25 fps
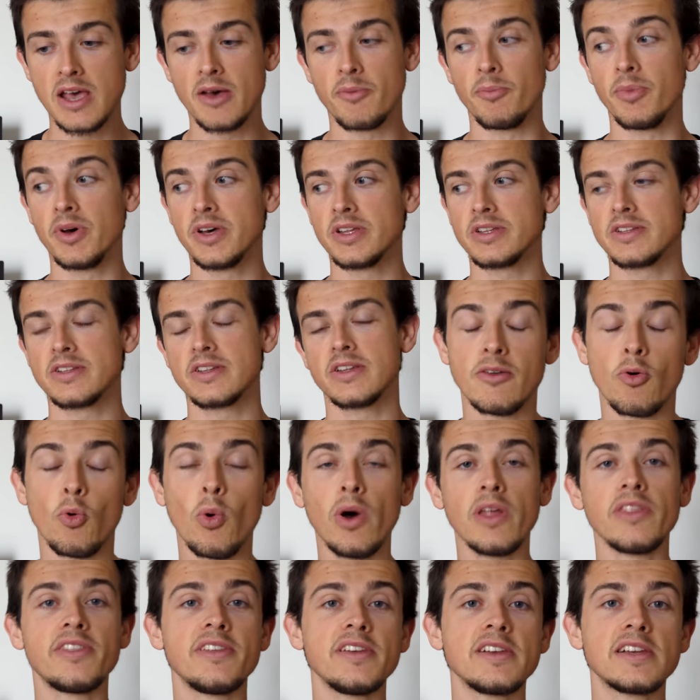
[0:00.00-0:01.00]
But
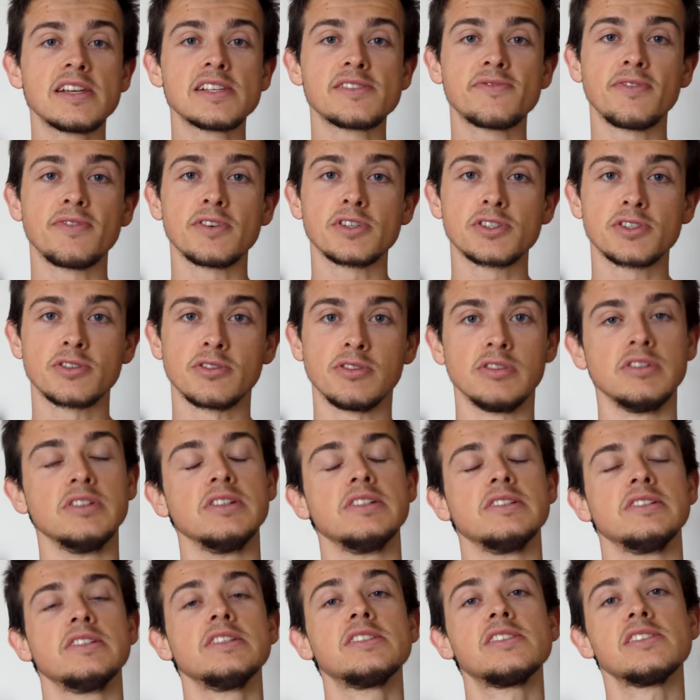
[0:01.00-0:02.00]
one thing is for
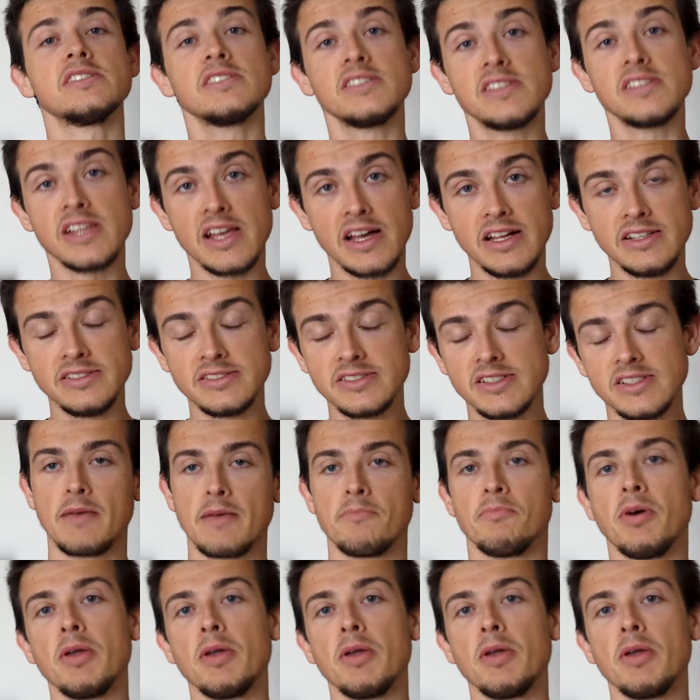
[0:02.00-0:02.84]
sure this is the end.